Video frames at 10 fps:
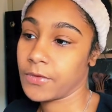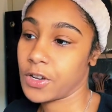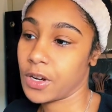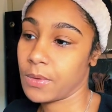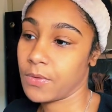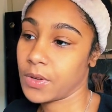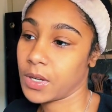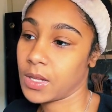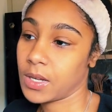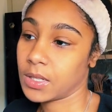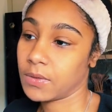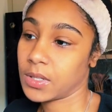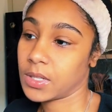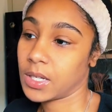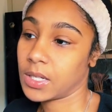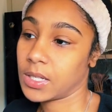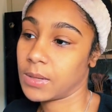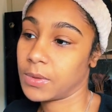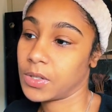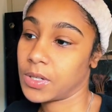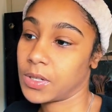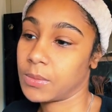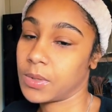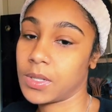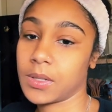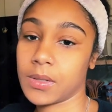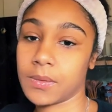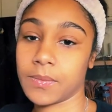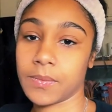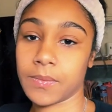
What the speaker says: Channel me for the collective that's like and tap and sharing, please.